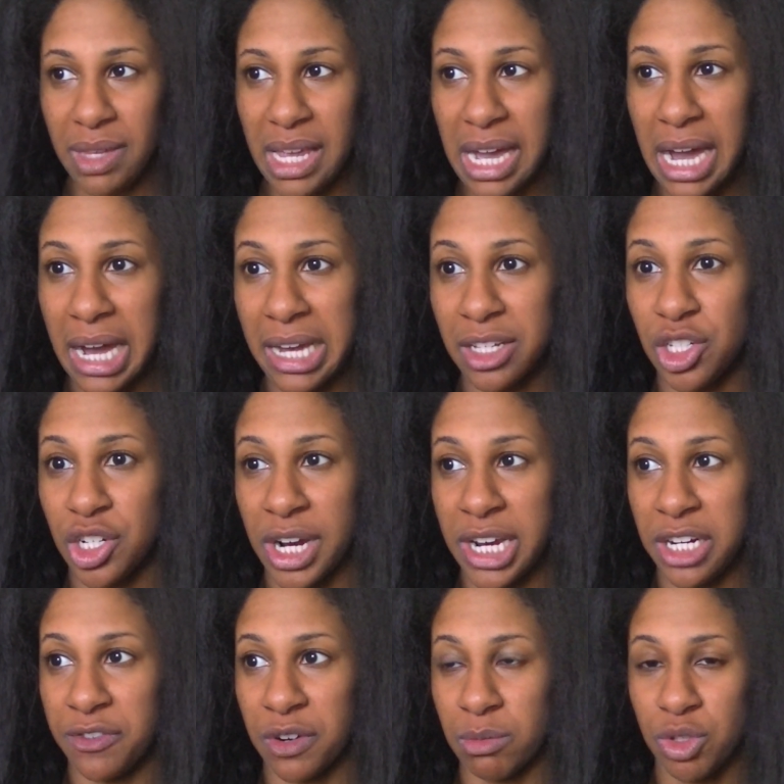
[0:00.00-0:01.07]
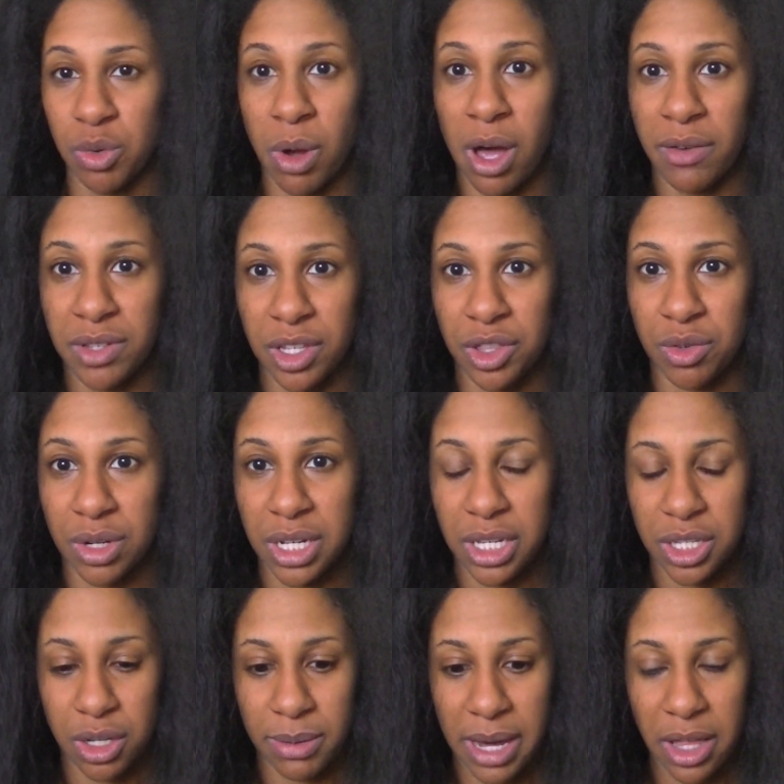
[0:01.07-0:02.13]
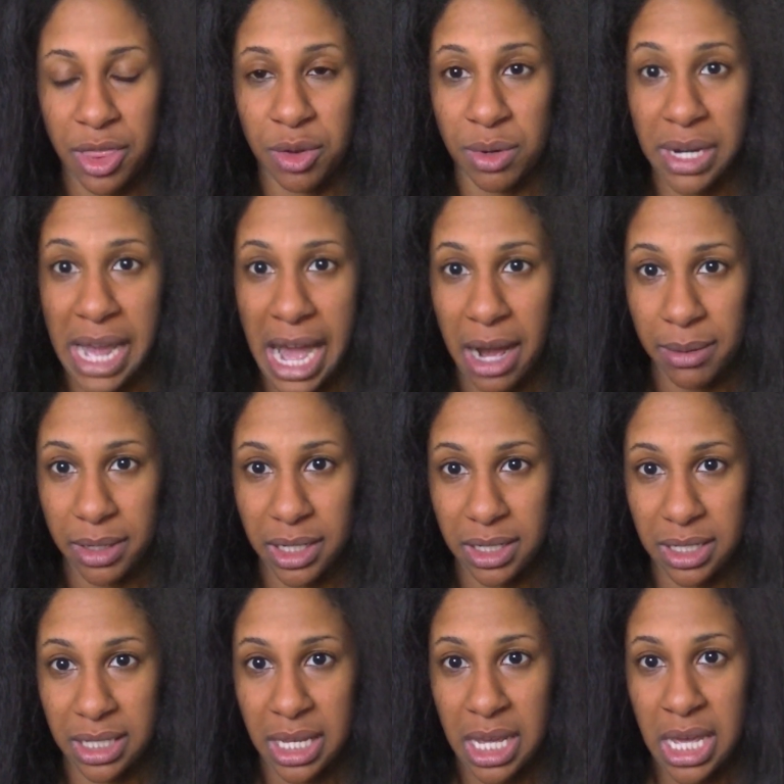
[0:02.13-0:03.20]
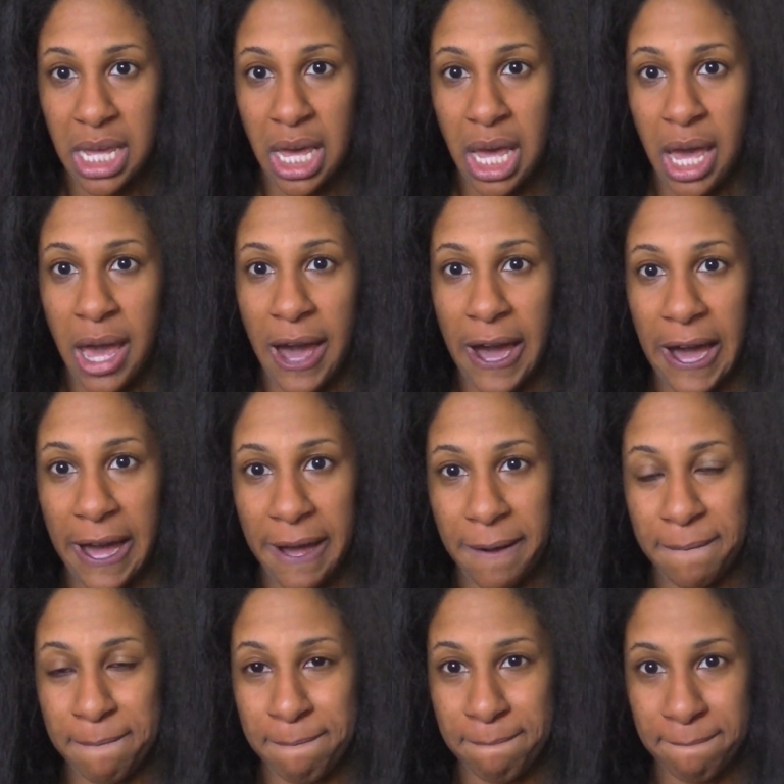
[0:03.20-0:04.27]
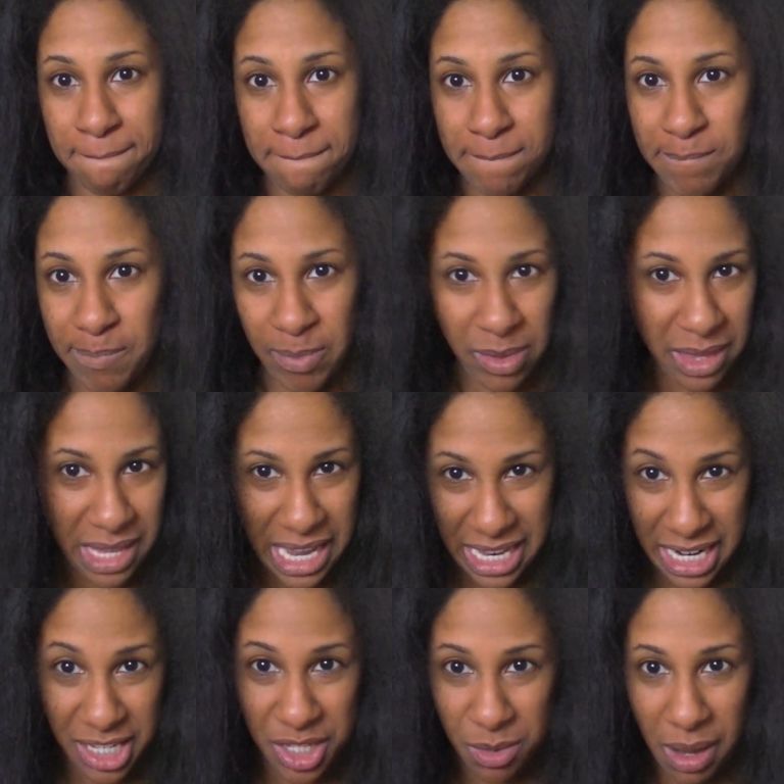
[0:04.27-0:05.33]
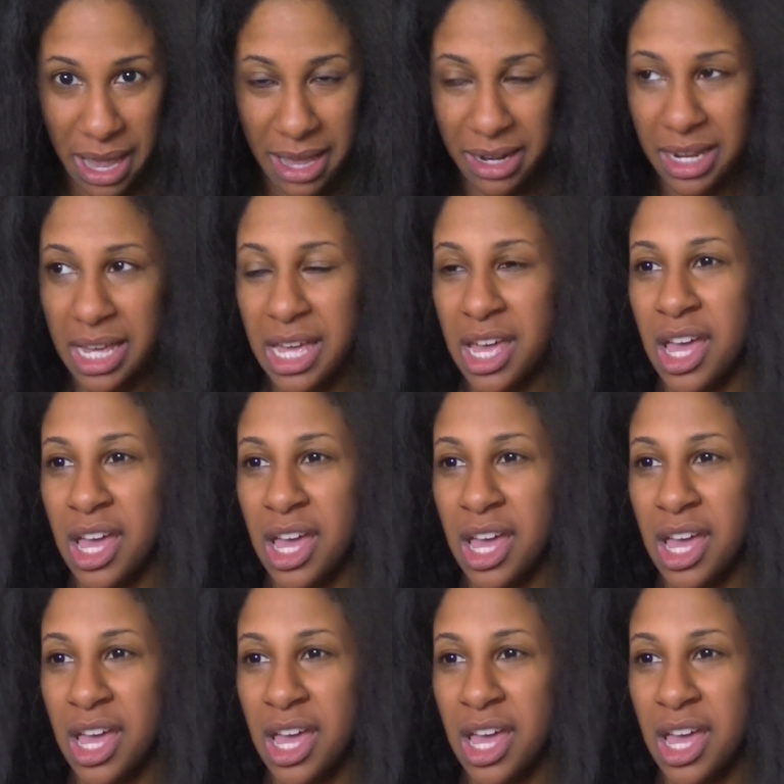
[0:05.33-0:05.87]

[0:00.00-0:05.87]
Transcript: I trained from twelve to three, so about three hours, um, and I sweat.